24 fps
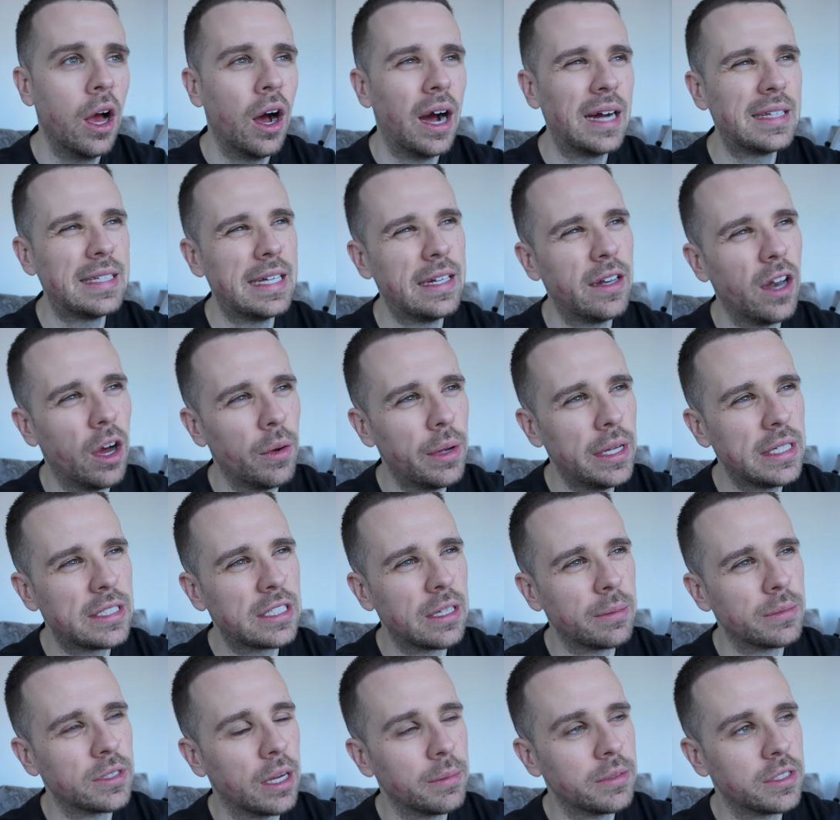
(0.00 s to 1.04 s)
I did notice
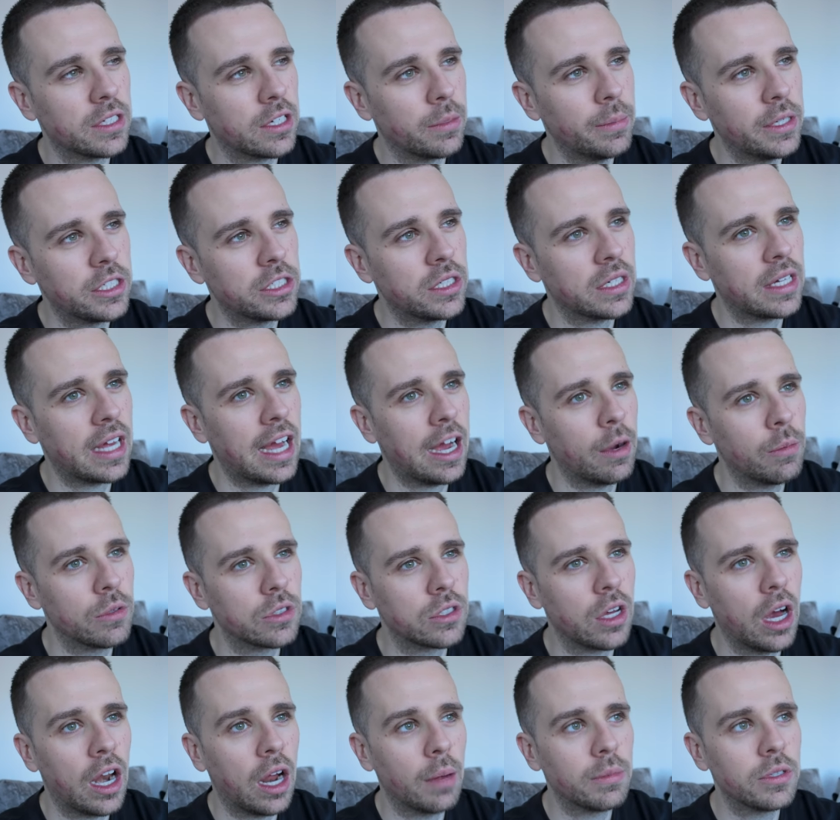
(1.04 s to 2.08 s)
sometimes the commission account was
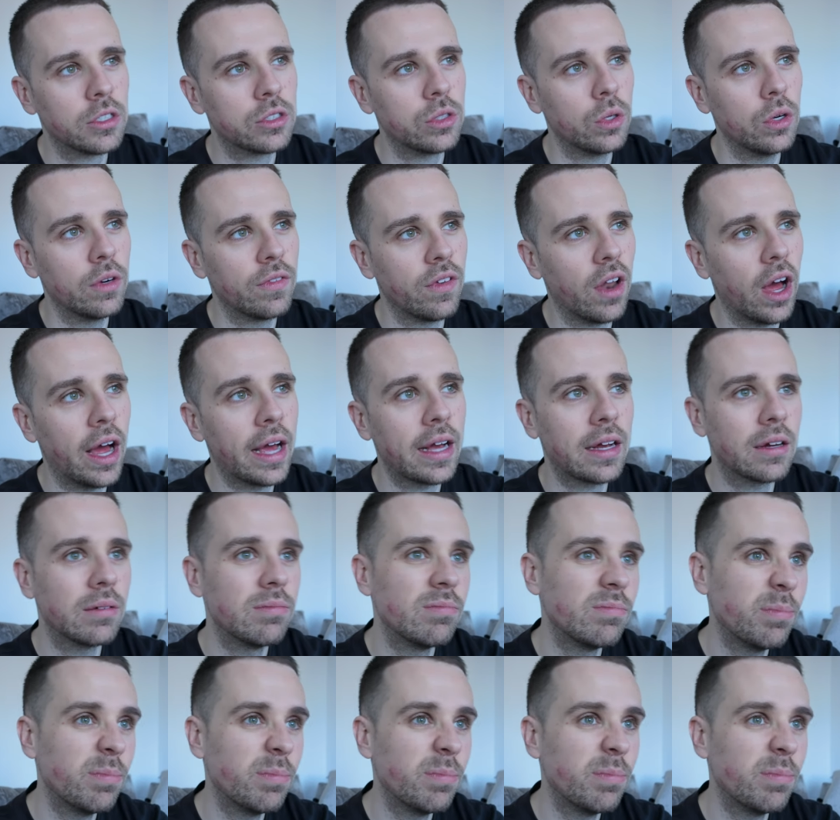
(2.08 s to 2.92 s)
going up to sort of like